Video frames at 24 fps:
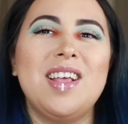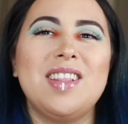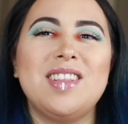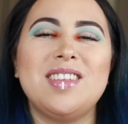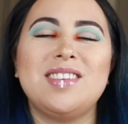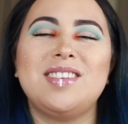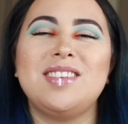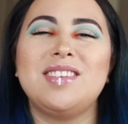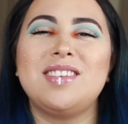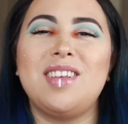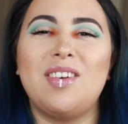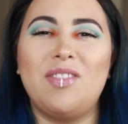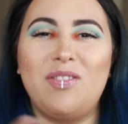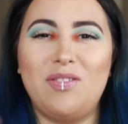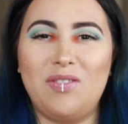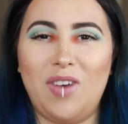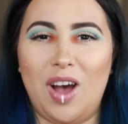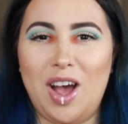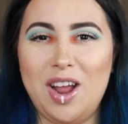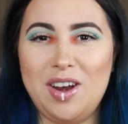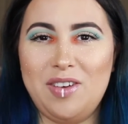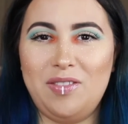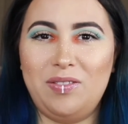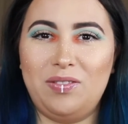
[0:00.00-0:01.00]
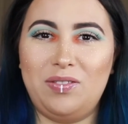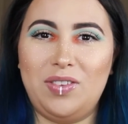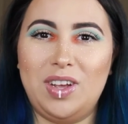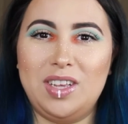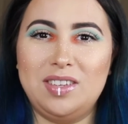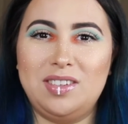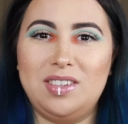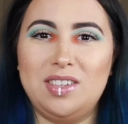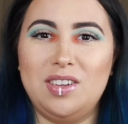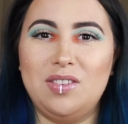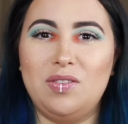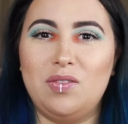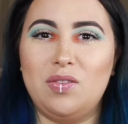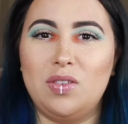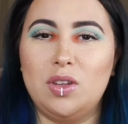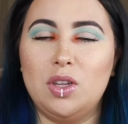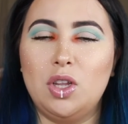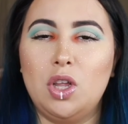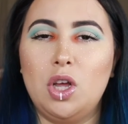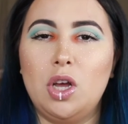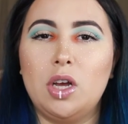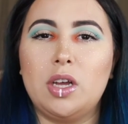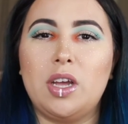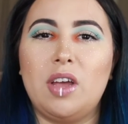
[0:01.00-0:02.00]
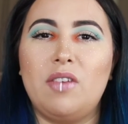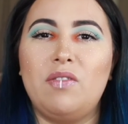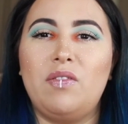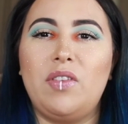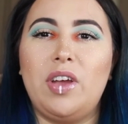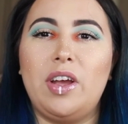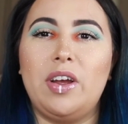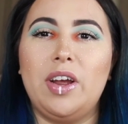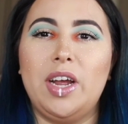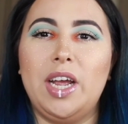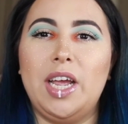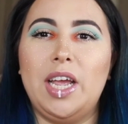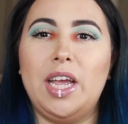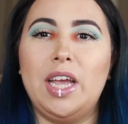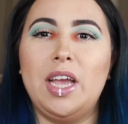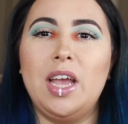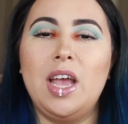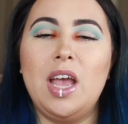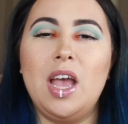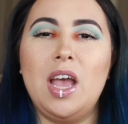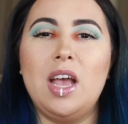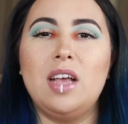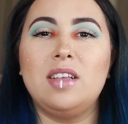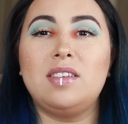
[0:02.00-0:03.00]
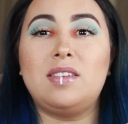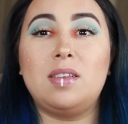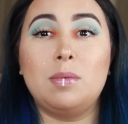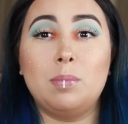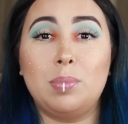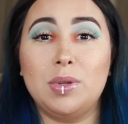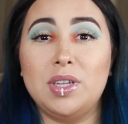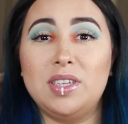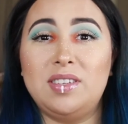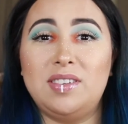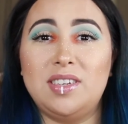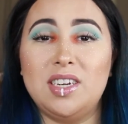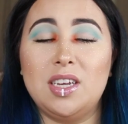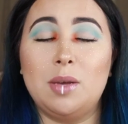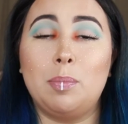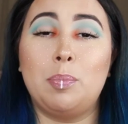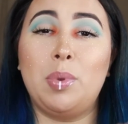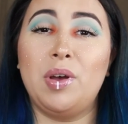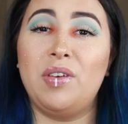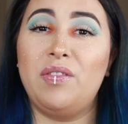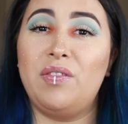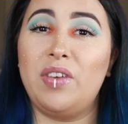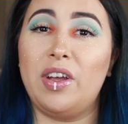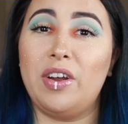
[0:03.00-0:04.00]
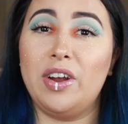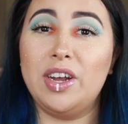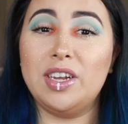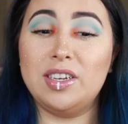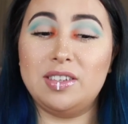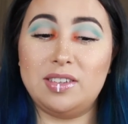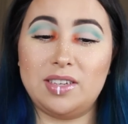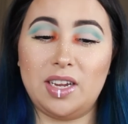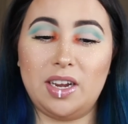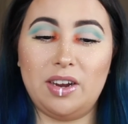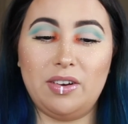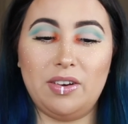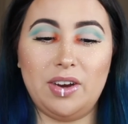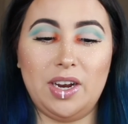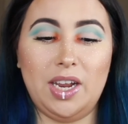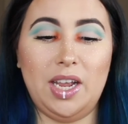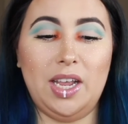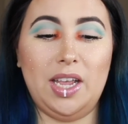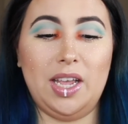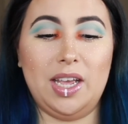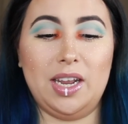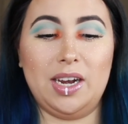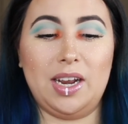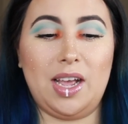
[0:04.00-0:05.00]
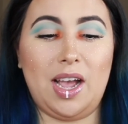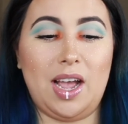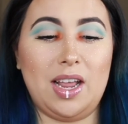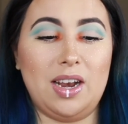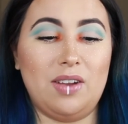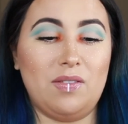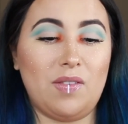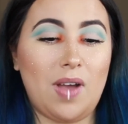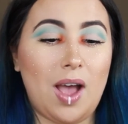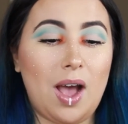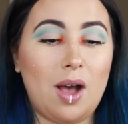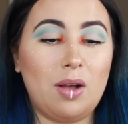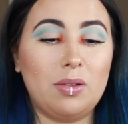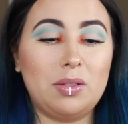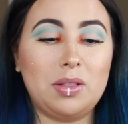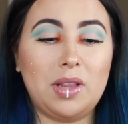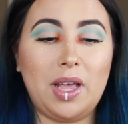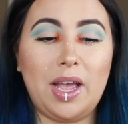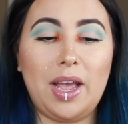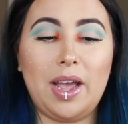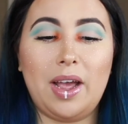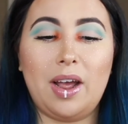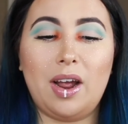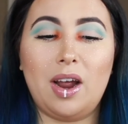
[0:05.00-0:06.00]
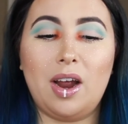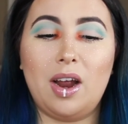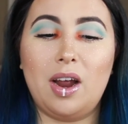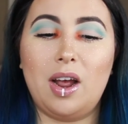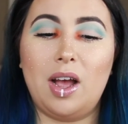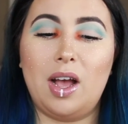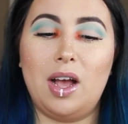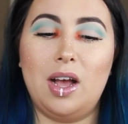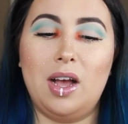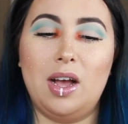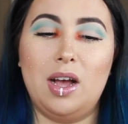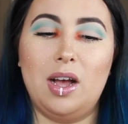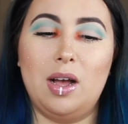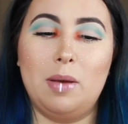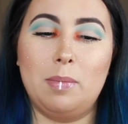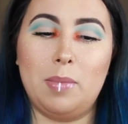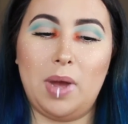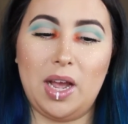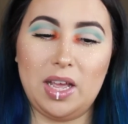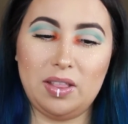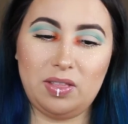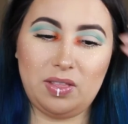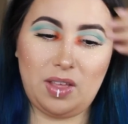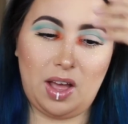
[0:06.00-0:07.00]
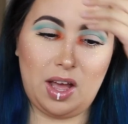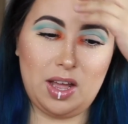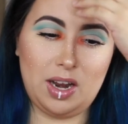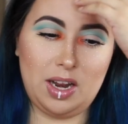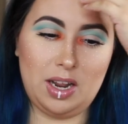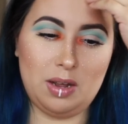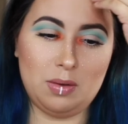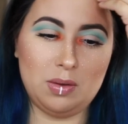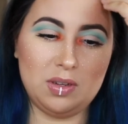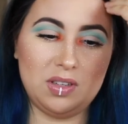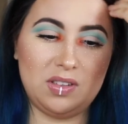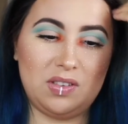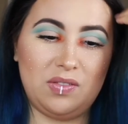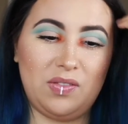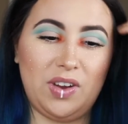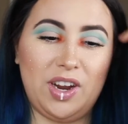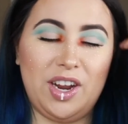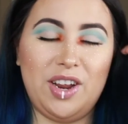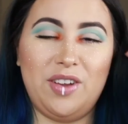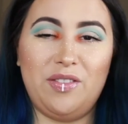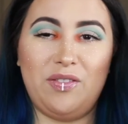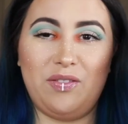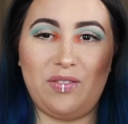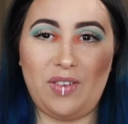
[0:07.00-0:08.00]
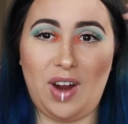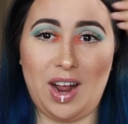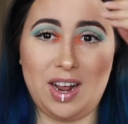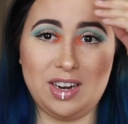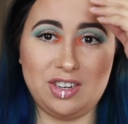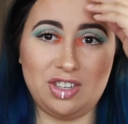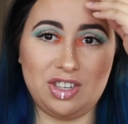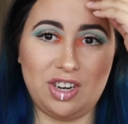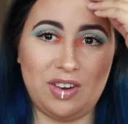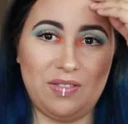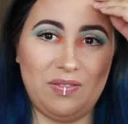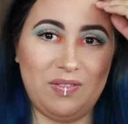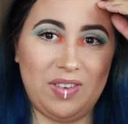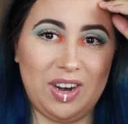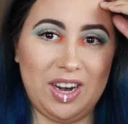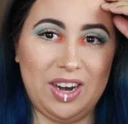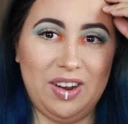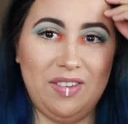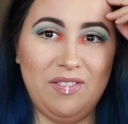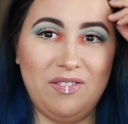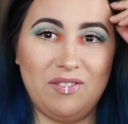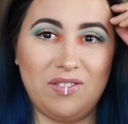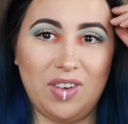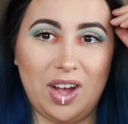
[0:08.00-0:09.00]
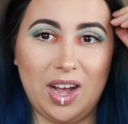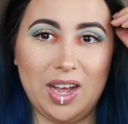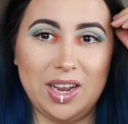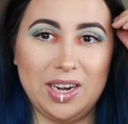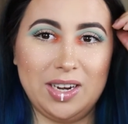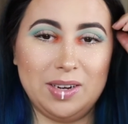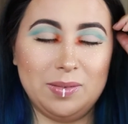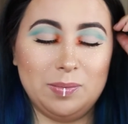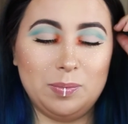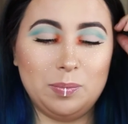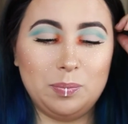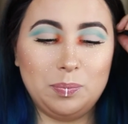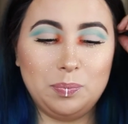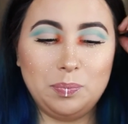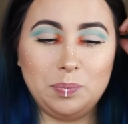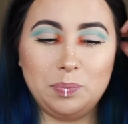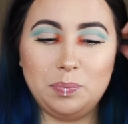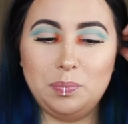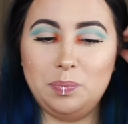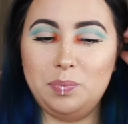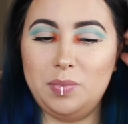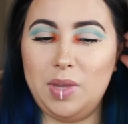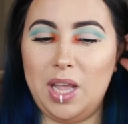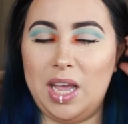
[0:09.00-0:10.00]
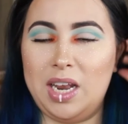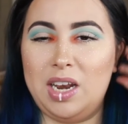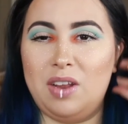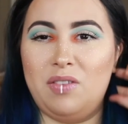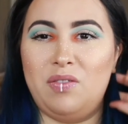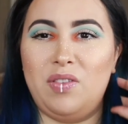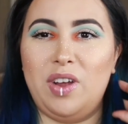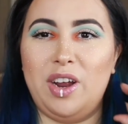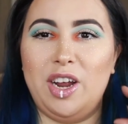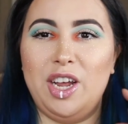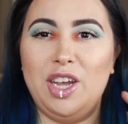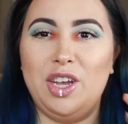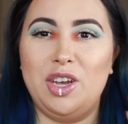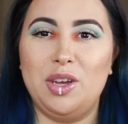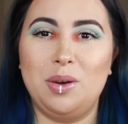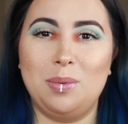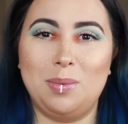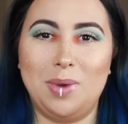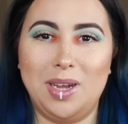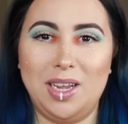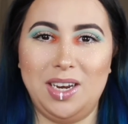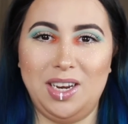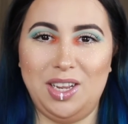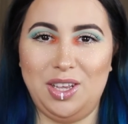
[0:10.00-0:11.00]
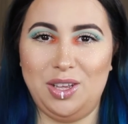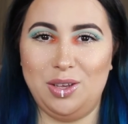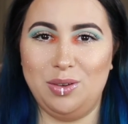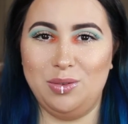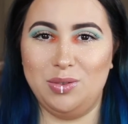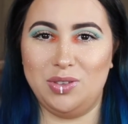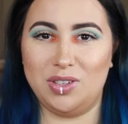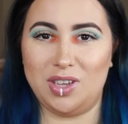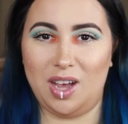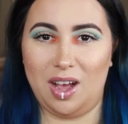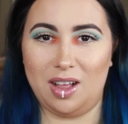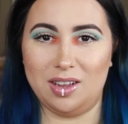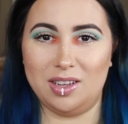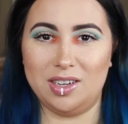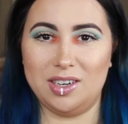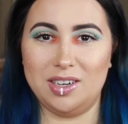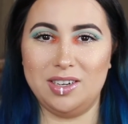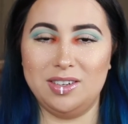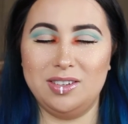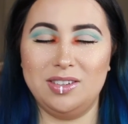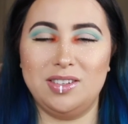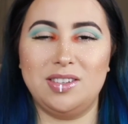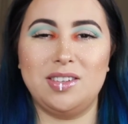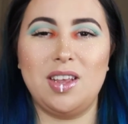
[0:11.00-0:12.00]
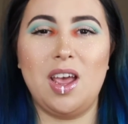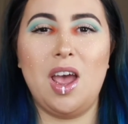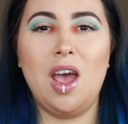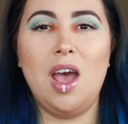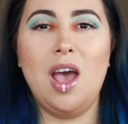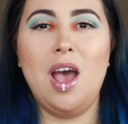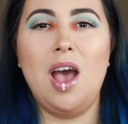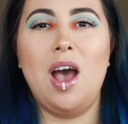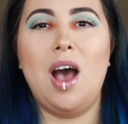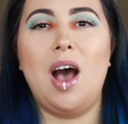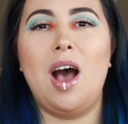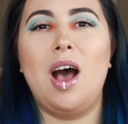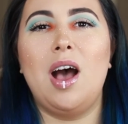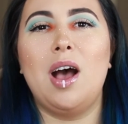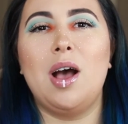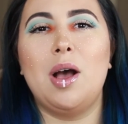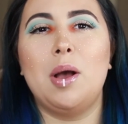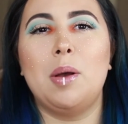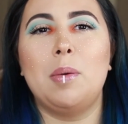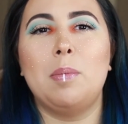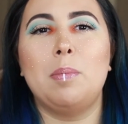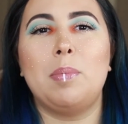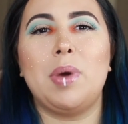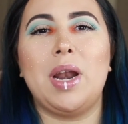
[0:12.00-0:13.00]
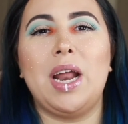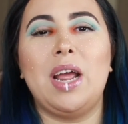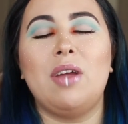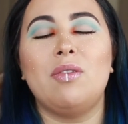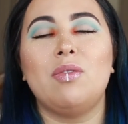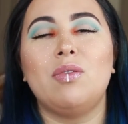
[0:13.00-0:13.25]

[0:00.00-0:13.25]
This is a fun festive look. Very simplistic, but very daring and kind of out there. I thought it was very fresh and very fun and a very good way to use colors. But I